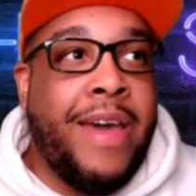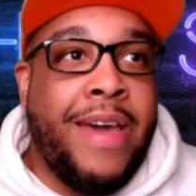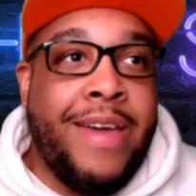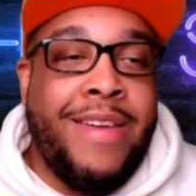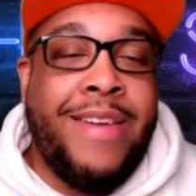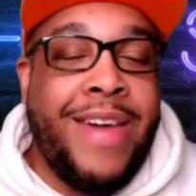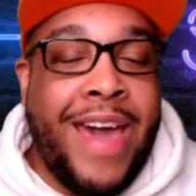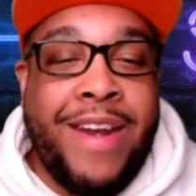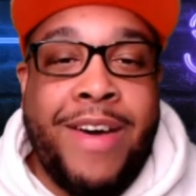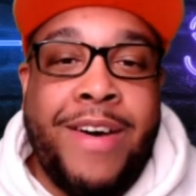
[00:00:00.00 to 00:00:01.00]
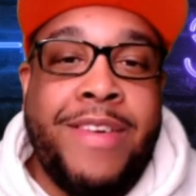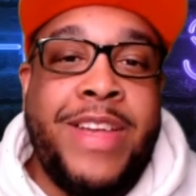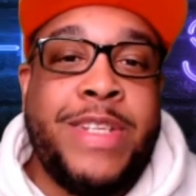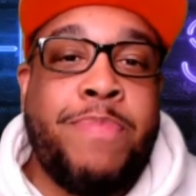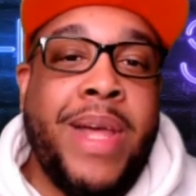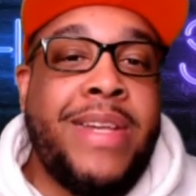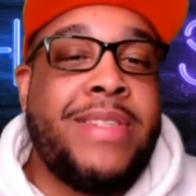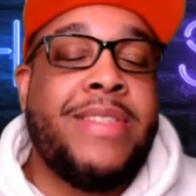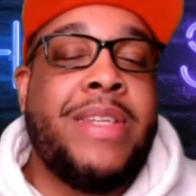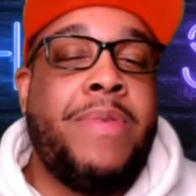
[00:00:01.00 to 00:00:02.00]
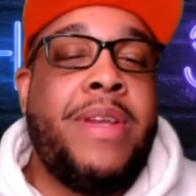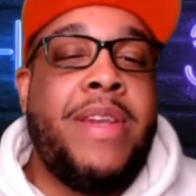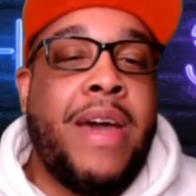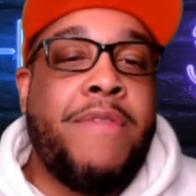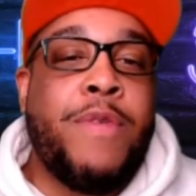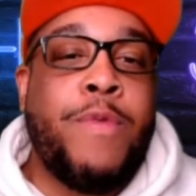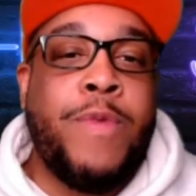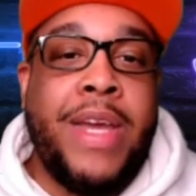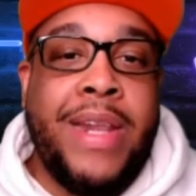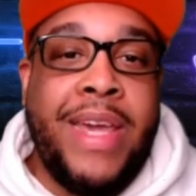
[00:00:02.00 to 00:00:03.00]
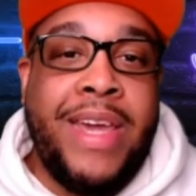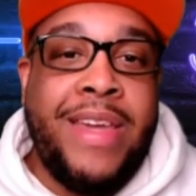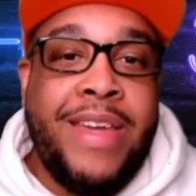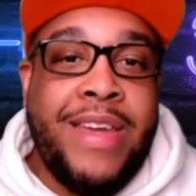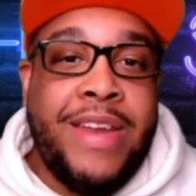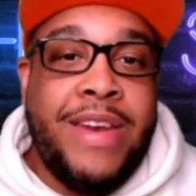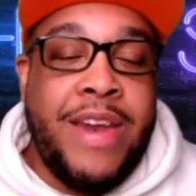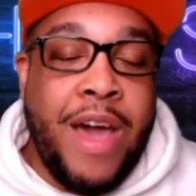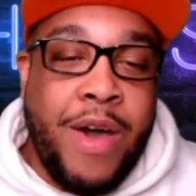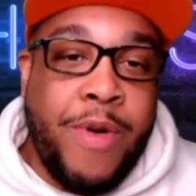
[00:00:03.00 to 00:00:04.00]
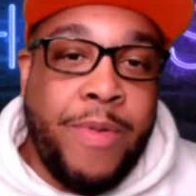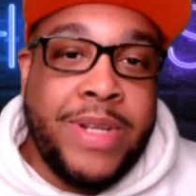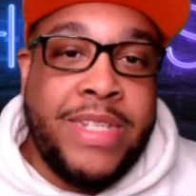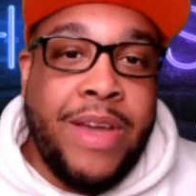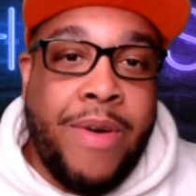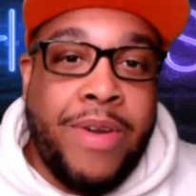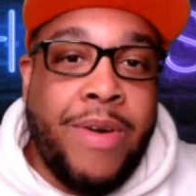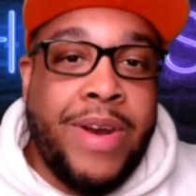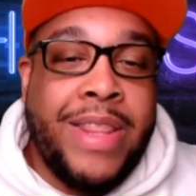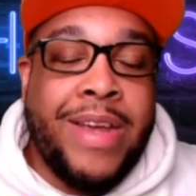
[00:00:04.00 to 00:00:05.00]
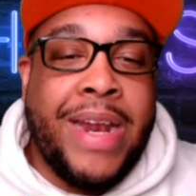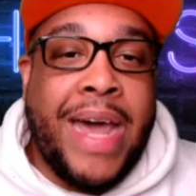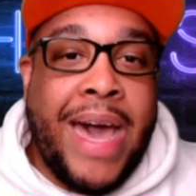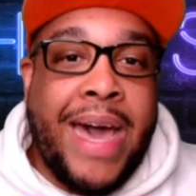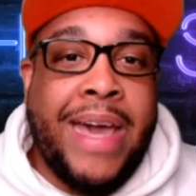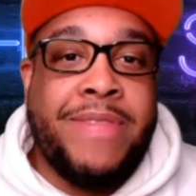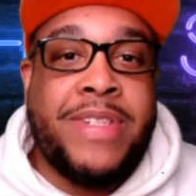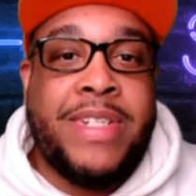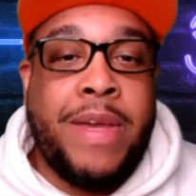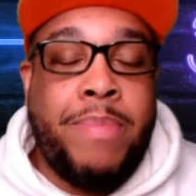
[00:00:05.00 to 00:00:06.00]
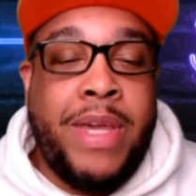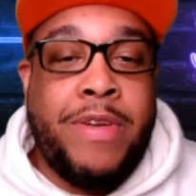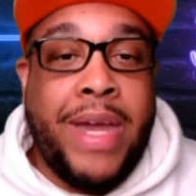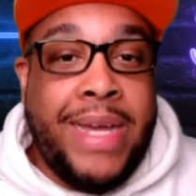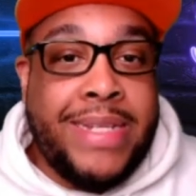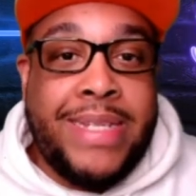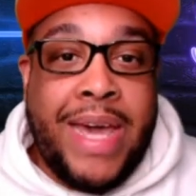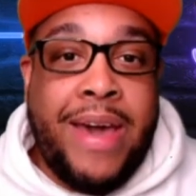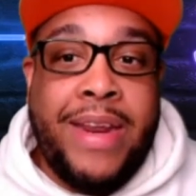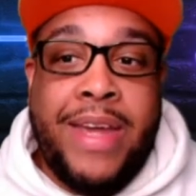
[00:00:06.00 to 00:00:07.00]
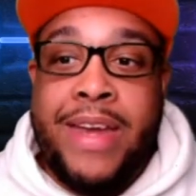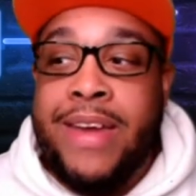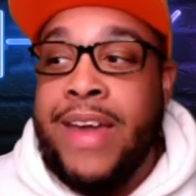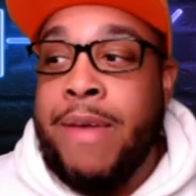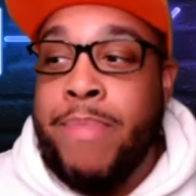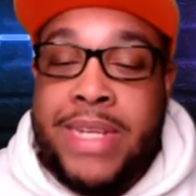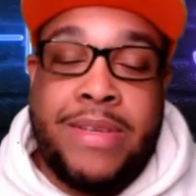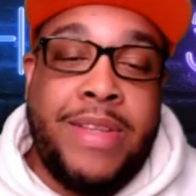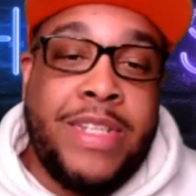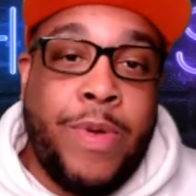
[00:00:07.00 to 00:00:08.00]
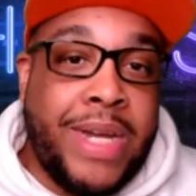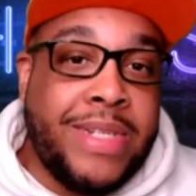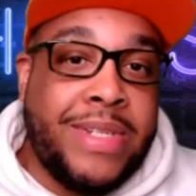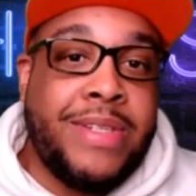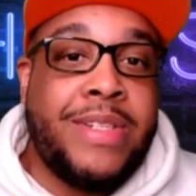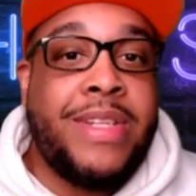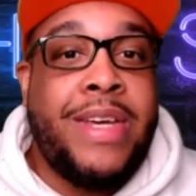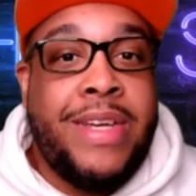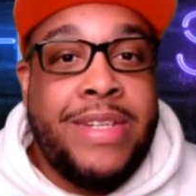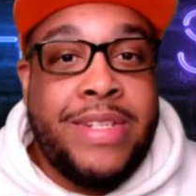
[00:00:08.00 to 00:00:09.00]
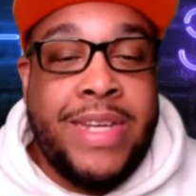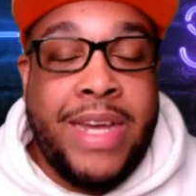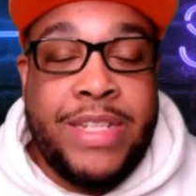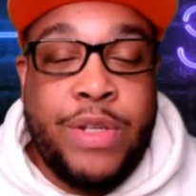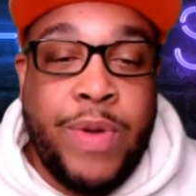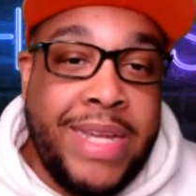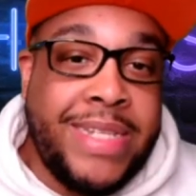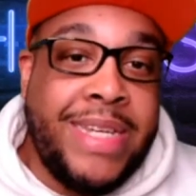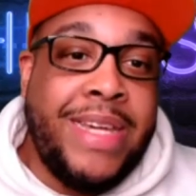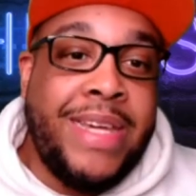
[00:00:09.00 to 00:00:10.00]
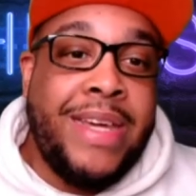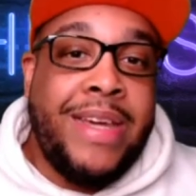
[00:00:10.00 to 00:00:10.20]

at all these places that we never really know what's going on in their lives. Shit be crazy out here, and based on these questions, shit is crazy